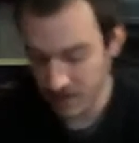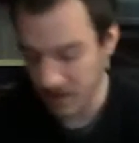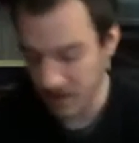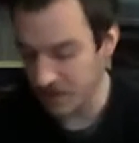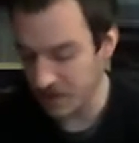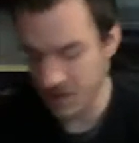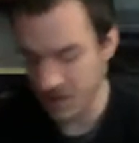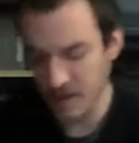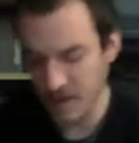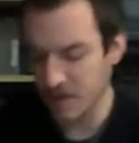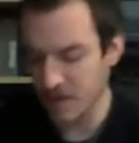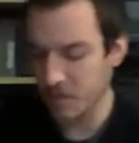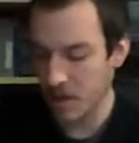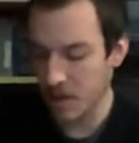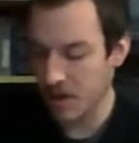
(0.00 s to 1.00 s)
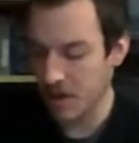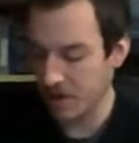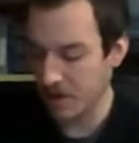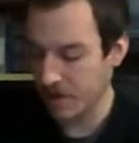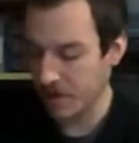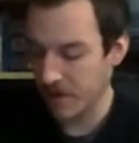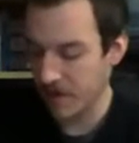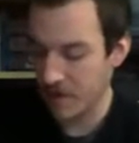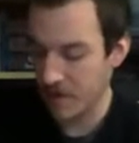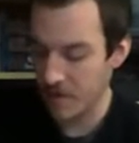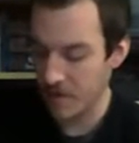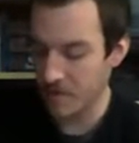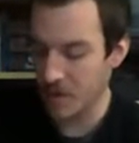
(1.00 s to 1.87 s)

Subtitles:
used to either play or stuff I thought would be